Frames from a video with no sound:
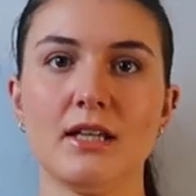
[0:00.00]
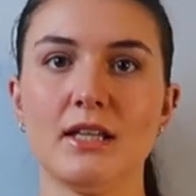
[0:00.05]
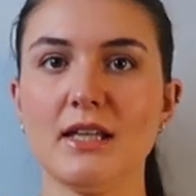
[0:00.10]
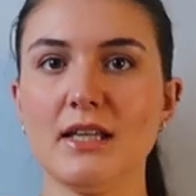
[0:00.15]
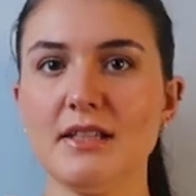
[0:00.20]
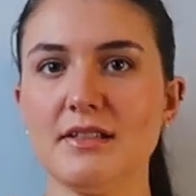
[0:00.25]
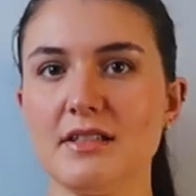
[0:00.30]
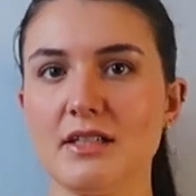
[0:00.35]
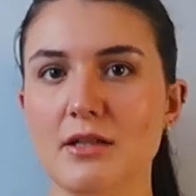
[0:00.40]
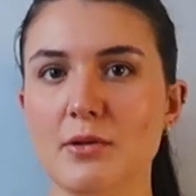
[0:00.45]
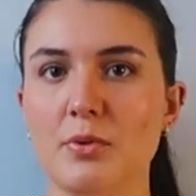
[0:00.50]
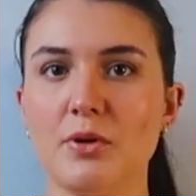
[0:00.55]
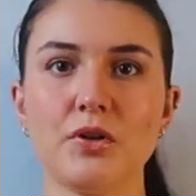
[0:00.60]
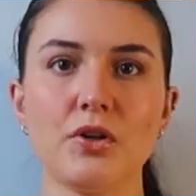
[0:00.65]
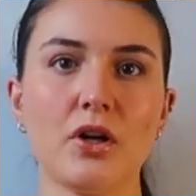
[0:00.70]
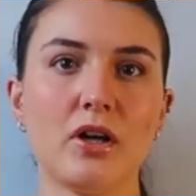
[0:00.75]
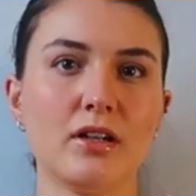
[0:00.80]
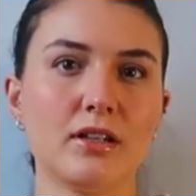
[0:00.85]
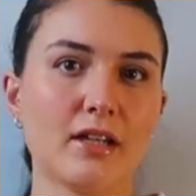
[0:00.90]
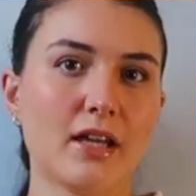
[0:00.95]
easy to put
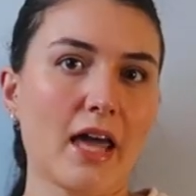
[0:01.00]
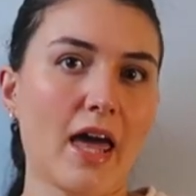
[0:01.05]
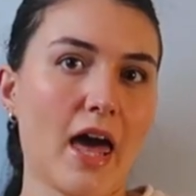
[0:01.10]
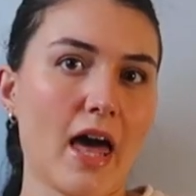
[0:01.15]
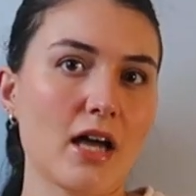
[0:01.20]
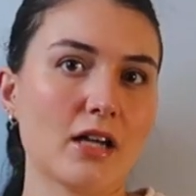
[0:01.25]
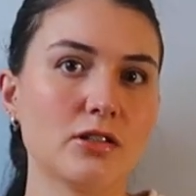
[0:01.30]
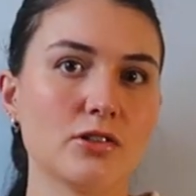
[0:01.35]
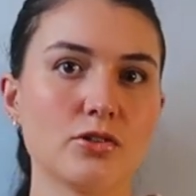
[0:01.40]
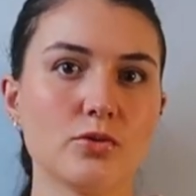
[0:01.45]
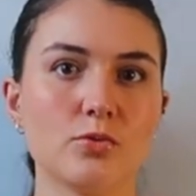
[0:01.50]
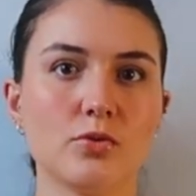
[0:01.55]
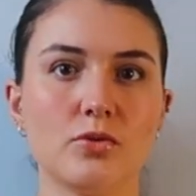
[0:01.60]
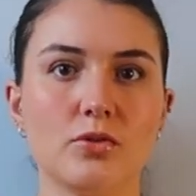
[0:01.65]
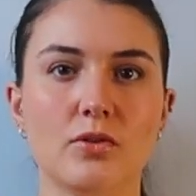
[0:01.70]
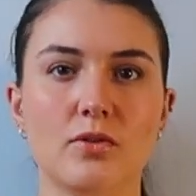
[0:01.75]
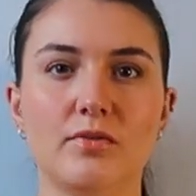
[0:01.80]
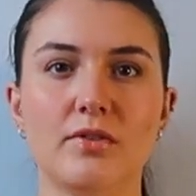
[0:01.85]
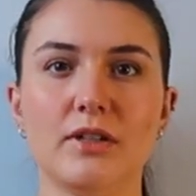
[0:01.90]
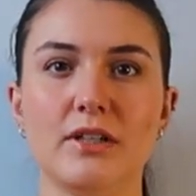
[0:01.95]
on,
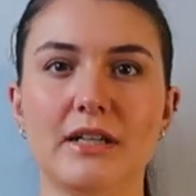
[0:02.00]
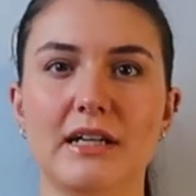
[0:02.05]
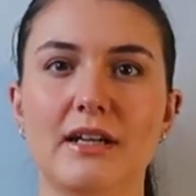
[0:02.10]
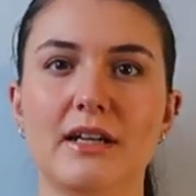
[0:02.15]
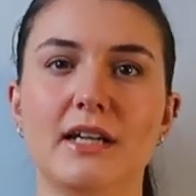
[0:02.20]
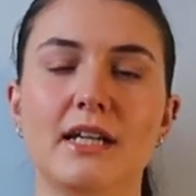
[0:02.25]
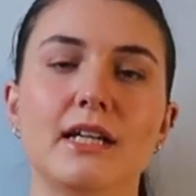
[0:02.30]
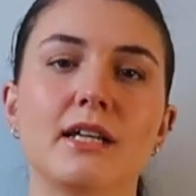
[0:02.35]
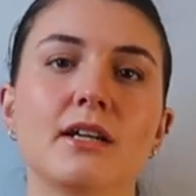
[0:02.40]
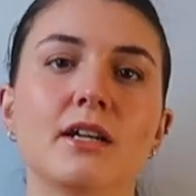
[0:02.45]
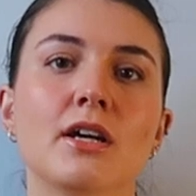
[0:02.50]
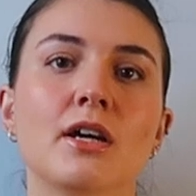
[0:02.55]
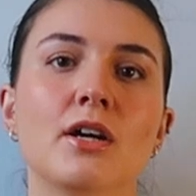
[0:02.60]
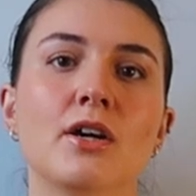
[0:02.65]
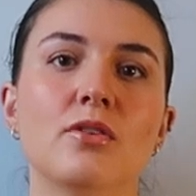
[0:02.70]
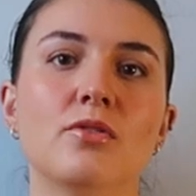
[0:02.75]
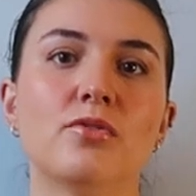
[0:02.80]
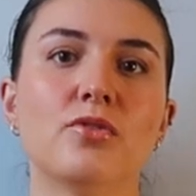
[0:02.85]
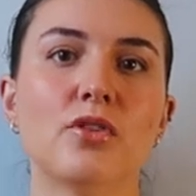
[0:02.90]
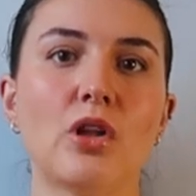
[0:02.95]
casual, very
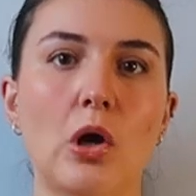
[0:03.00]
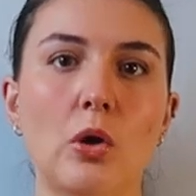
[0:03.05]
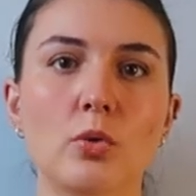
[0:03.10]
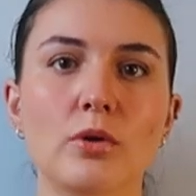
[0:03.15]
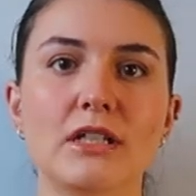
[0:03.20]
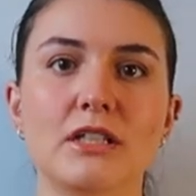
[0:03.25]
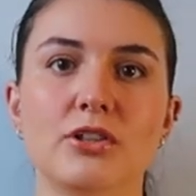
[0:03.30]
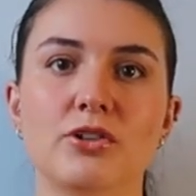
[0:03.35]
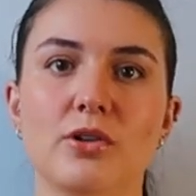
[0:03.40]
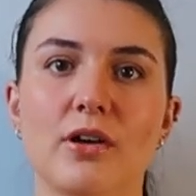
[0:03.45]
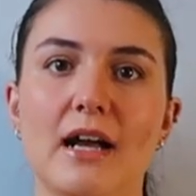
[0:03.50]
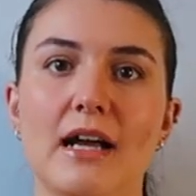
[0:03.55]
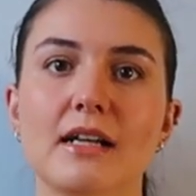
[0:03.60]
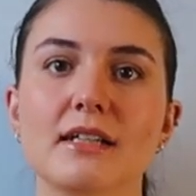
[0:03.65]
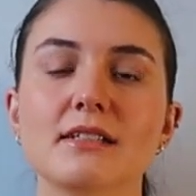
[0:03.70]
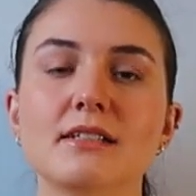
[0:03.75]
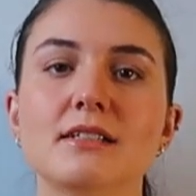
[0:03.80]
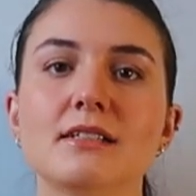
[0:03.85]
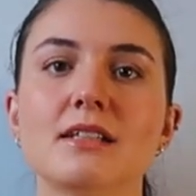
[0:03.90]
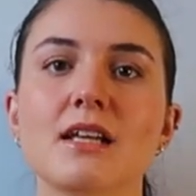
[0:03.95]
flowy
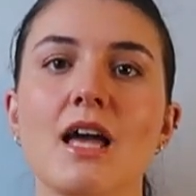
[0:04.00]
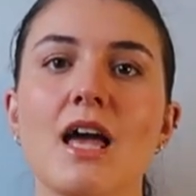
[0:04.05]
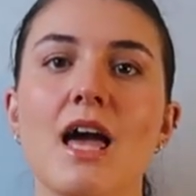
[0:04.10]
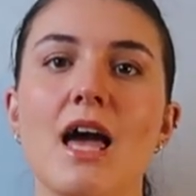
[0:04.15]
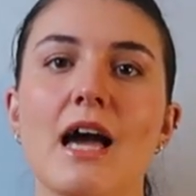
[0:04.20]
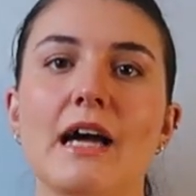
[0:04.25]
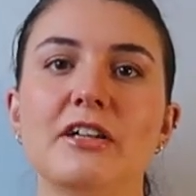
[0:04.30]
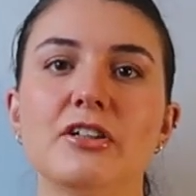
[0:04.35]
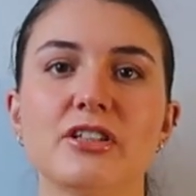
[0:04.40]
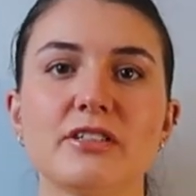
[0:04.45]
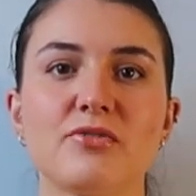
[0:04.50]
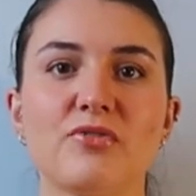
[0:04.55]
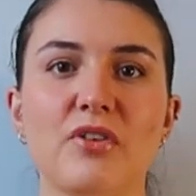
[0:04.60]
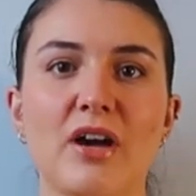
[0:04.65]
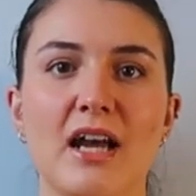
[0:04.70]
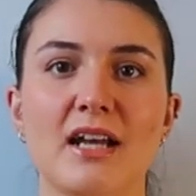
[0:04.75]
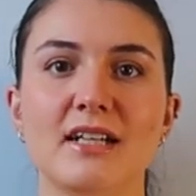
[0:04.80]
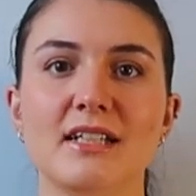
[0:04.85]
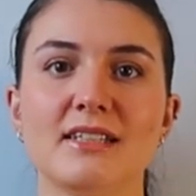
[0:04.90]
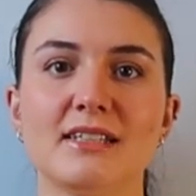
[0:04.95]
dress. I just
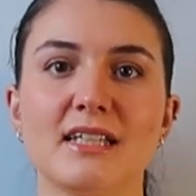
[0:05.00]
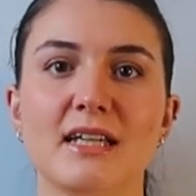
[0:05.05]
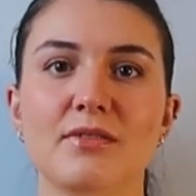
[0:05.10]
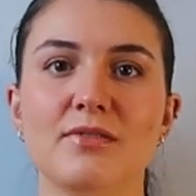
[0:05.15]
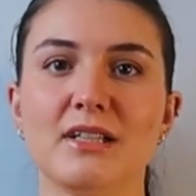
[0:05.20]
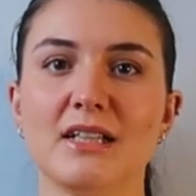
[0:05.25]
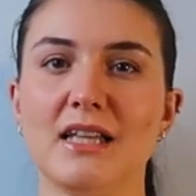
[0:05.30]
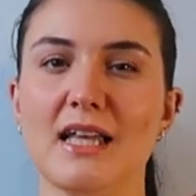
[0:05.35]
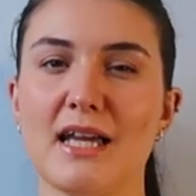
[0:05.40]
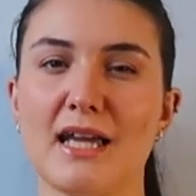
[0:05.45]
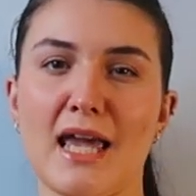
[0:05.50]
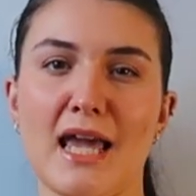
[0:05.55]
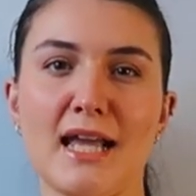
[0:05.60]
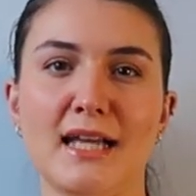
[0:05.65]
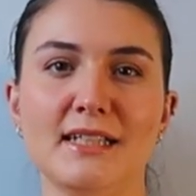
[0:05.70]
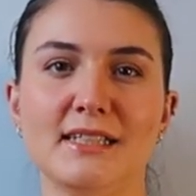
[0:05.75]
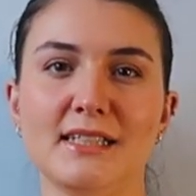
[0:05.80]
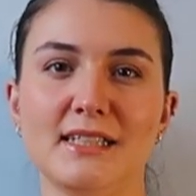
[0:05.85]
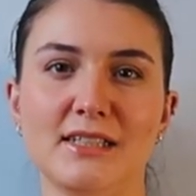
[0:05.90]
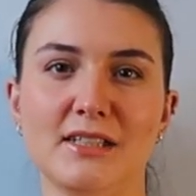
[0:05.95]
find it's giving like
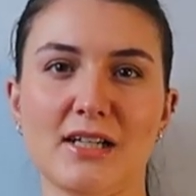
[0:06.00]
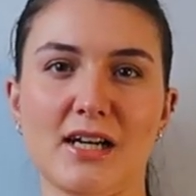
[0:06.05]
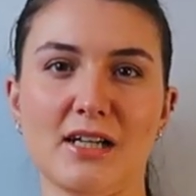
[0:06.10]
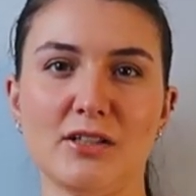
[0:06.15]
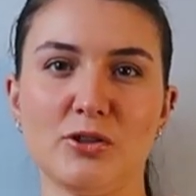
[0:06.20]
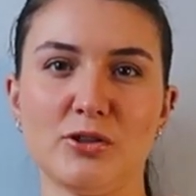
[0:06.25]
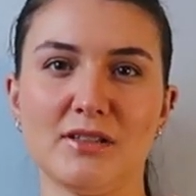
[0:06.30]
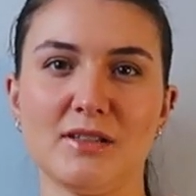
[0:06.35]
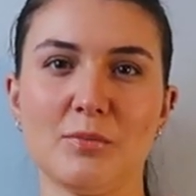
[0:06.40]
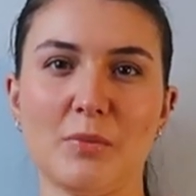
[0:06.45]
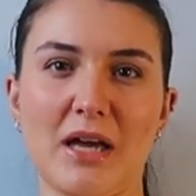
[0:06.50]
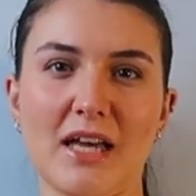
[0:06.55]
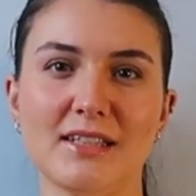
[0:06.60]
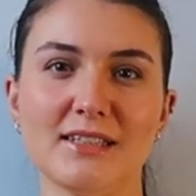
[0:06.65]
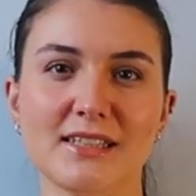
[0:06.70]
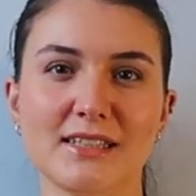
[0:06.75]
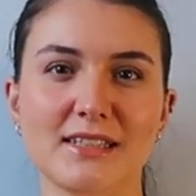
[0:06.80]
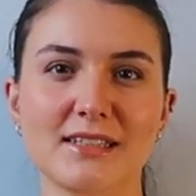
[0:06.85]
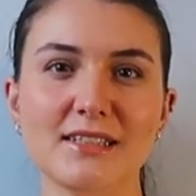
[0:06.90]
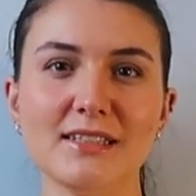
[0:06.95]
1800s
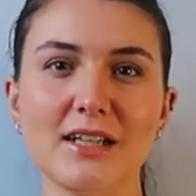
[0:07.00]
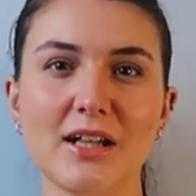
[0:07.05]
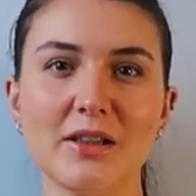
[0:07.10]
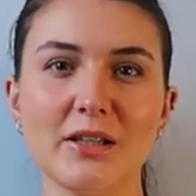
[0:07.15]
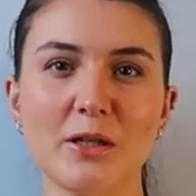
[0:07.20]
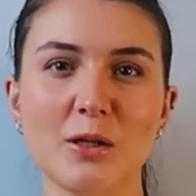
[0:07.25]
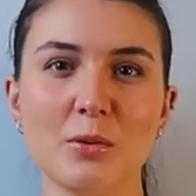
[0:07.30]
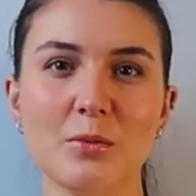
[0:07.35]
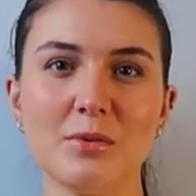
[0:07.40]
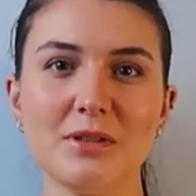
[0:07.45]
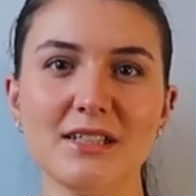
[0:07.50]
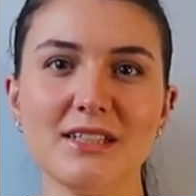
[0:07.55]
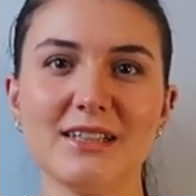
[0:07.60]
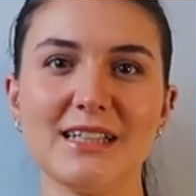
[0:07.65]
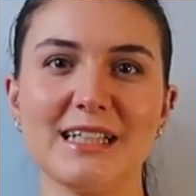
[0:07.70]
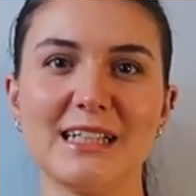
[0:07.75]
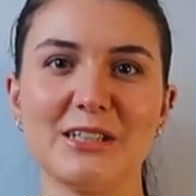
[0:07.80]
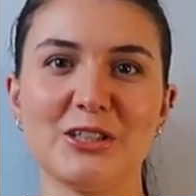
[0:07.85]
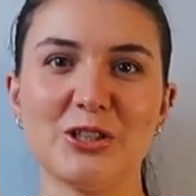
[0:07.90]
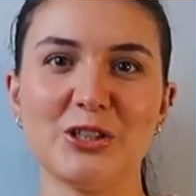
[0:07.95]
peasant a little bit.
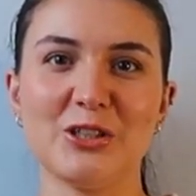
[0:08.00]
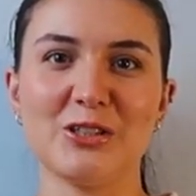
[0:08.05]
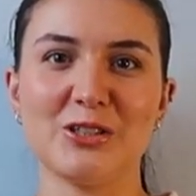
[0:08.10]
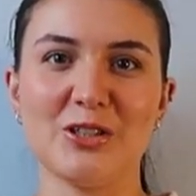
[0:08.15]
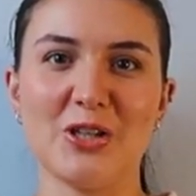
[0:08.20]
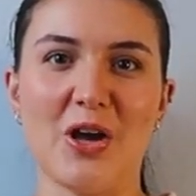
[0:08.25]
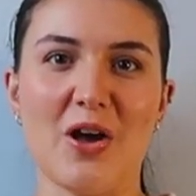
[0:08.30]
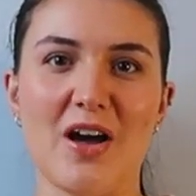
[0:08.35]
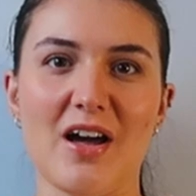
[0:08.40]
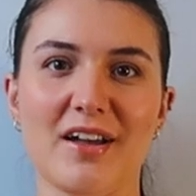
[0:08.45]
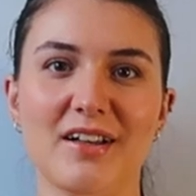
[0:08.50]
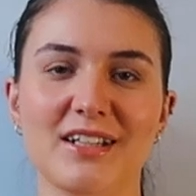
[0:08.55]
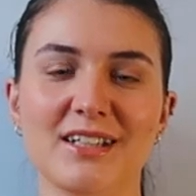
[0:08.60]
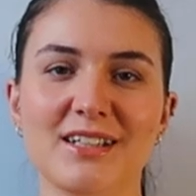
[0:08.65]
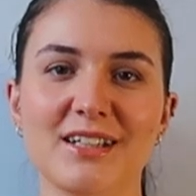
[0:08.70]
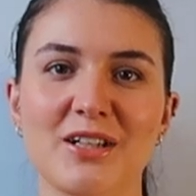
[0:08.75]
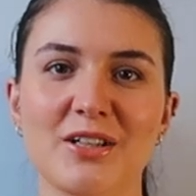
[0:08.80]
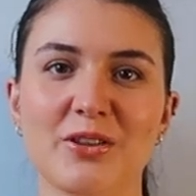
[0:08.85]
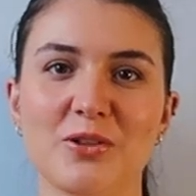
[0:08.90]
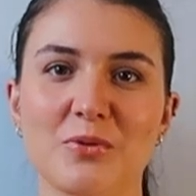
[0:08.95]
Like it's just not
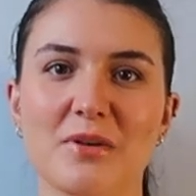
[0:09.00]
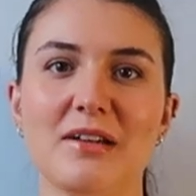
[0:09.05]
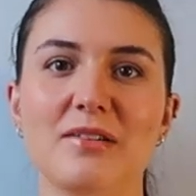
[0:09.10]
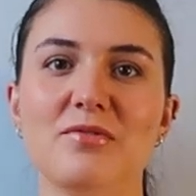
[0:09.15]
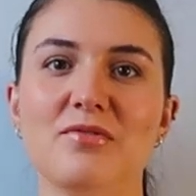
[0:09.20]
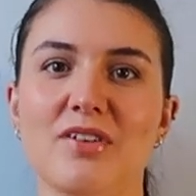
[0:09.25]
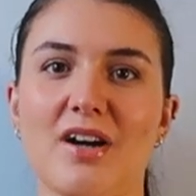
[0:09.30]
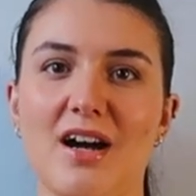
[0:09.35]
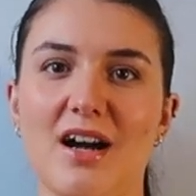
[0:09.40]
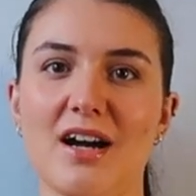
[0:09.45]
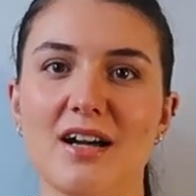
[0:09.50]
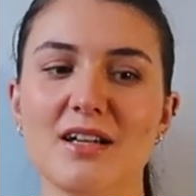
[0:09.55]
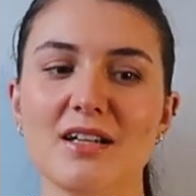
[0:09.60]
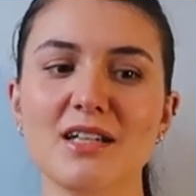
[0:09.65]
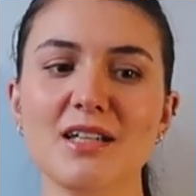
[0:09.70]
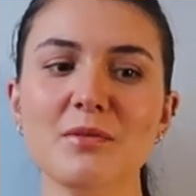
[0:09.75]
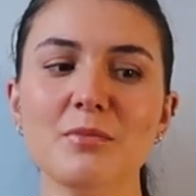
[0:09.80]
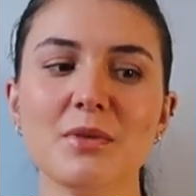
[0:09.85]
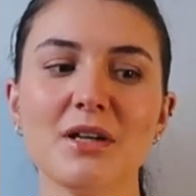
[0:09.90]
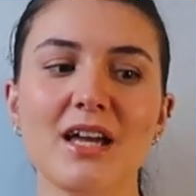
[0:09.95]
the right
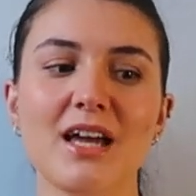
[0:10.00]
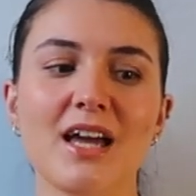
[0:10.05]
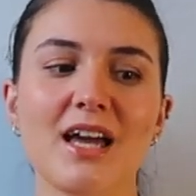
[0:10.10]
vibe.